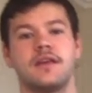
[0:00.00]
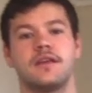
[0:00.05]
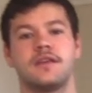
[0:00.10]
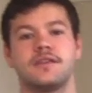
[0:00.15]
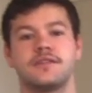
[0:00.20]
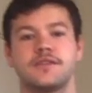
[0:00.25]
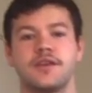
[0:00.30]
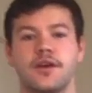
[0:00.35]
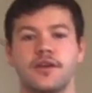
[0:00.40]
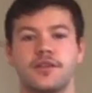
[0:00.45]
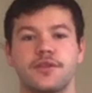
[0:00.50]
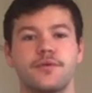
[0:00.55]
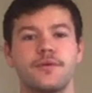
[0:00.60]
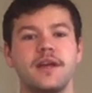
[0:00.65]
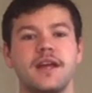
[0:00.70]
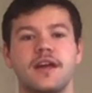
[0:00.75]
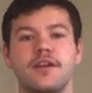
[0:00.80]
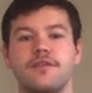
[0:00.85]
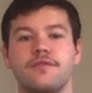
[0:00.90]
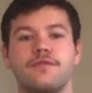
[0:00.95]
So
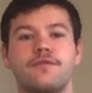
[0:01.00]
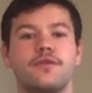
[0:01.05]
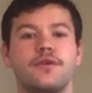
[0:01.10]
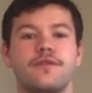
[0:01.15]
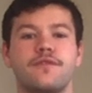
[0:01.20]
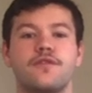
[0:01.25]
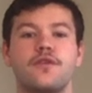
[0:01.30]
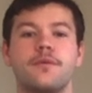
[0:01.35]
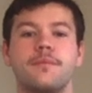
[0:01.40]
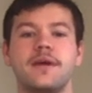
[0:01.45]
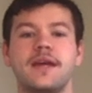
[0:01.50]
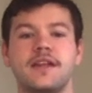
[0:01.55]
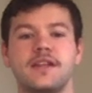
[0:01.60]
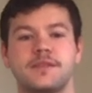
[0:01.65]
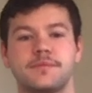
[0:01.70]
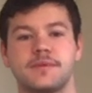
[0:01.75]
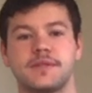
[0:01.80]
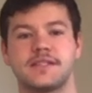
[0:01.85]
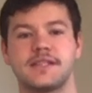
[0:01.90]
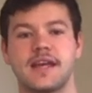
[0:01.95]
344 meters
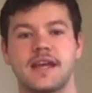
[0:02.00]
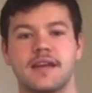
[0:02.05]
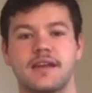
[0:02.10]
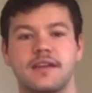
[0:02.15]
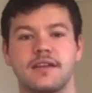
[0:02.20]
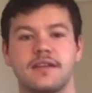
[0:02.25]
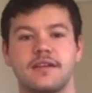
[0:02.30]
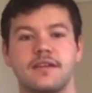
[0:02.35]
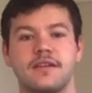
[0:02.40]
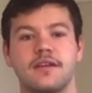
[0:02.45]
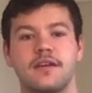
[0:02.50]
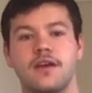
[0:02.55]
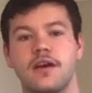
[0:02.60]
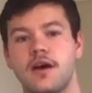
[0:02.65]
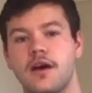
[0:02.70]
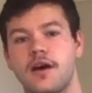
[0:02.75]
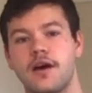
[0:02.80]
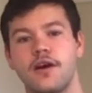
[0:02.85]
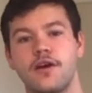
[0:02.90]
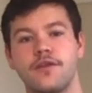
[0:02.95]
per second
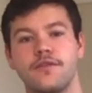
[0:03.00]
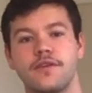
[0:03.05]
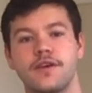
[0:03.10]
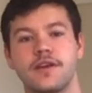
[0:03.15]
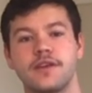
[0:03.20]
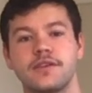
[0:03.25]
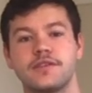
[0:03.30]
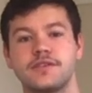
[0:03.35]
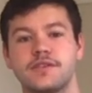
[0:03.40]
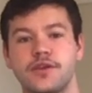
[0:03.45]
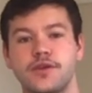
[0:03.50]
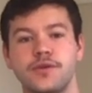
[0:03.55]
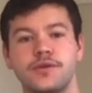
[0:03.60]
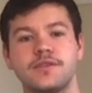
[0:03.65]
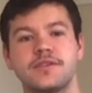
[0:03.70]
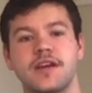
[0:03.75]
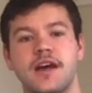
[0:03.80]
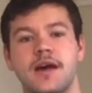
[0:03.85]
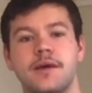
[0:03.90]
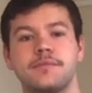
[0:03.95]
over 2
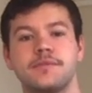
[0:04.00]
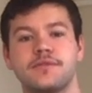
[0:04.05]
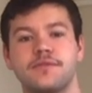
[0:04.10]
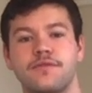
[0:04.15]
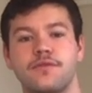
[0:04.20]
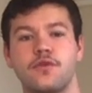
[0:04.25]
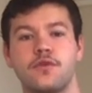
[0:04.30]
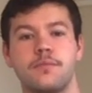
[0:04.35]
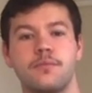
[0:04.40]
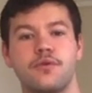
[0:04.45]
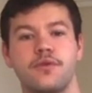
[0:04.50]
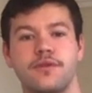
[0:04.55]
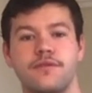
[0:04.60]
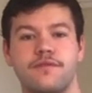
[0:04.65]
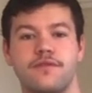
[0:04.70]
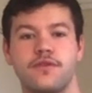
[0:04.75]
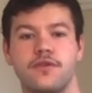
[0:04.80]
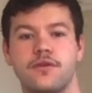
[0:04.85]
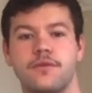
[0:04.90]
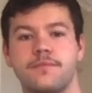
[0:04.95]
times
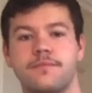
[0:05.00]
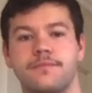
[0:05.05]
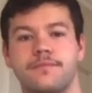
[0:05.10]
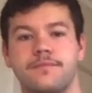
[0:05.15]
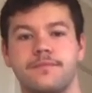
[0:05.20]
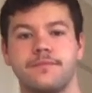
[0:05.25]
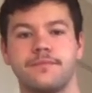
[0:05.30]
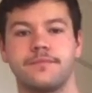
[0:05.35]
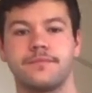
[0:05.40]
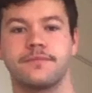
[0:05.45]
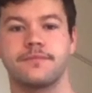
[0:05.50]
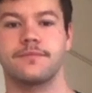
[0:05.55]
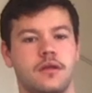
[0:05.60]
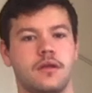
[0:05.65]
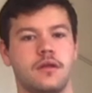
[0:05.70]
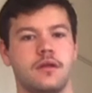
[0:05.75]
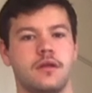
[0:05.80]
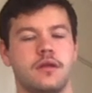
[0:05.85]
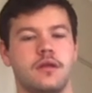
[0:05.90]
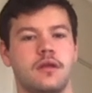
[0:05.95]
4.4.
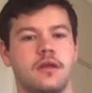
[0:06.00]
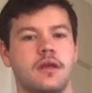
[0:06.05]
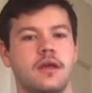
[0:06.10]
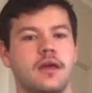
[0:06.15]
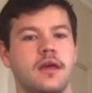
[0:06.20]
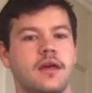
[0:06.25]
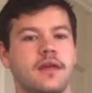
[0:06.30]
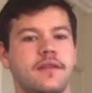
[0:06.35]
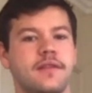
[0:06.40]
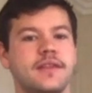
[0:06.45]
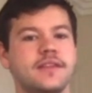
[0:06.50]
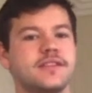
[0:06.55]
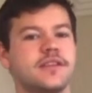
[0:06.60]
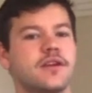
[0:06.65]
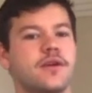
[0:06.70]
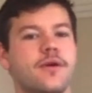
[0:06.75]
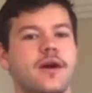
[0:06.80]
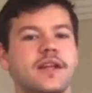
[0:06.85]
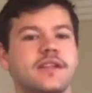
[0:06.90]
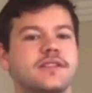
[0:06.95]
This
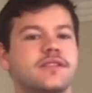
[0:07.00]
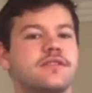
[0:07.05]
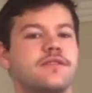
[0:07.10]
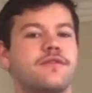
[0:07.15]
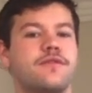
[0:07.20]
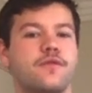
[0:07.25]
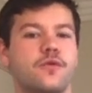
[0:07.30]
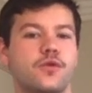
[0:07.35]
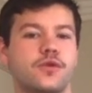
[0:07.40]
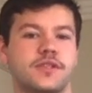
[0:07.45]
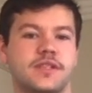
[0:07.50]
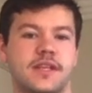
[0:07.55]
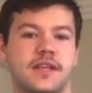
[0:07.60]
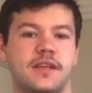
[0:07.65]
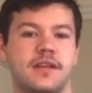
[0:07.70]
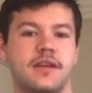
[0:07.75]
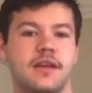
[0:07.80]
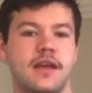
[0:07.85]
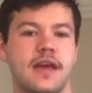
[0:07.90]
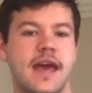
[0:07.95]
equates to 40,
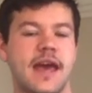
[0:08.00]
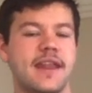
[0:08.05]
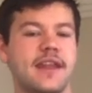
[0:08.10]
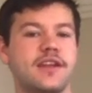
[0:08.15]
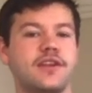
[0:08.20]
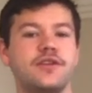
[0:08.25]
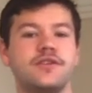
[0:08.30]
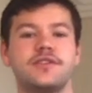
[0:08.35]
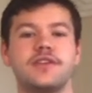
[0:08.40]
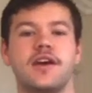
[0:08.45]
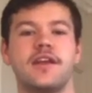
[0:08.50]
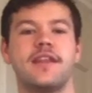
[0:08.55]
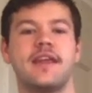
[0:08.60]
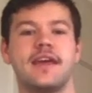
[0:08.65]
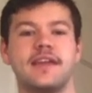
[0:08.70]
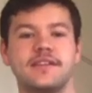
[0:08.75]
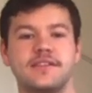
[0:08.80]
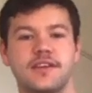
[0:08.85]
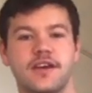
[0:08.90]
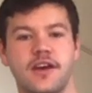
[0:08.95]
and then you turn that
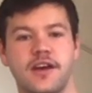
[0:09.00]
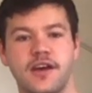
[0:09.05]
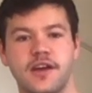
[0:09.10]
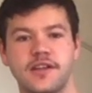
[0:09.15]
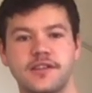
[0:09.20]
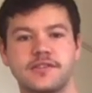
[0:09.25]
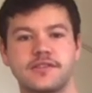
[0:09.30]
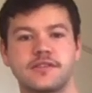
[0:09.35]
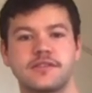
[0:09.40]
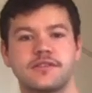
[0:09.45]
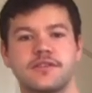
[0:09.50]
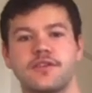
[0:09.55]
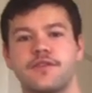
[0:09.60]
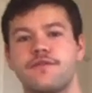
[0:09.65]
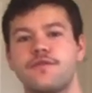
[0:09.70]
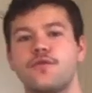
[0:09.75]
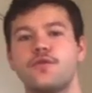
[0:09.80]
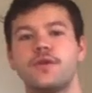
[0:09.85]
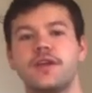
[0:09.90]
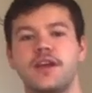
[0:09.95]
into hertz, so
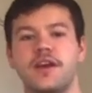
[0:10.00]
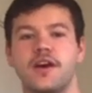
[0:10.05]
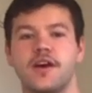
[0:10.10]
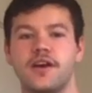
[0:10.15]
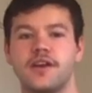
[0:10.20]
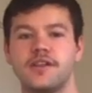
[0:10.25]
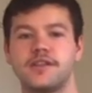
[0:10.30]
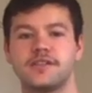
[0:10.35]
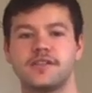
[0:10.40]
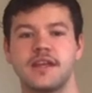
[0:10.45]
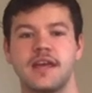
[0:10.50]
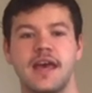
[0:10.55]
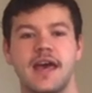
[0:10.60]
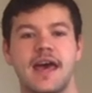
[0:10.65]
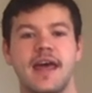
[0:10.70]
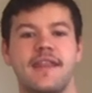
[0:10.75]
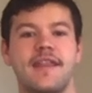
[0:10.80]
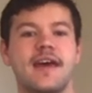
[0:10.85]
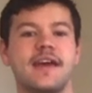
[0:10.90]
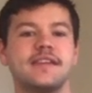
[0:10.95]
40 hertz,
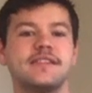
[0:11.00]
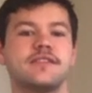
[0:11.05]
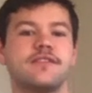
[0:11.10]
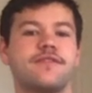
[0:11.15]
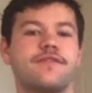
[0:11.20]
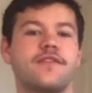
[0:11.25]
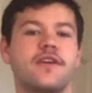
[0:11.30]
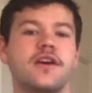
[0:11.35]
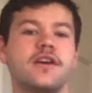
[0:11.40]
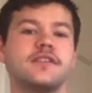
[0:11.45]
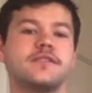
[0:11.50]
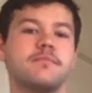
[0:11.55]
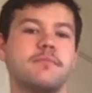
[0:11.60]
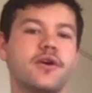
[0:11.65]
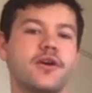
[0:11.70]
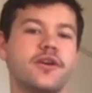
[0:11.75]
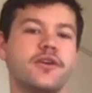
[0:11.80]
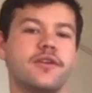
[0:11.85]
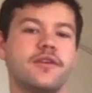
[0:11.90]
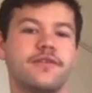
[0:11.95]
and that is the first
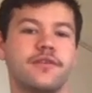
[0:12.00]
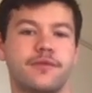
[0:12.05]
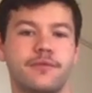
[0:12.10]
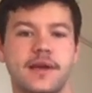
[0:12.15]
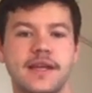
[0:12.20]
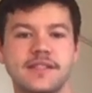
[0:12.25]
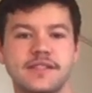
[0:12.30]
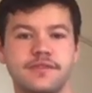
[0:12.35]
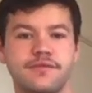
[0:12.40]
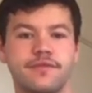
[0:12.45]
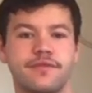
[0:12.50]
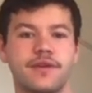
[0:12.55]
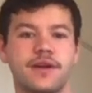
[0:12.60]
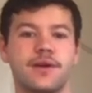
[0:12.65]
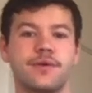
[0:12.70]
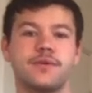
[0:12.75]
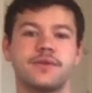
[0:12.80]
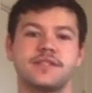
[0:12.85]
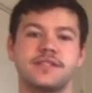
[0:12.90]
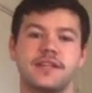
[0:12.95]
mode of a resonant
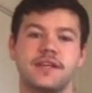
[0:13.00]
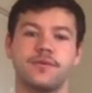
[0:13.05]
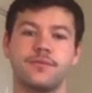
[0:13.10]
frequency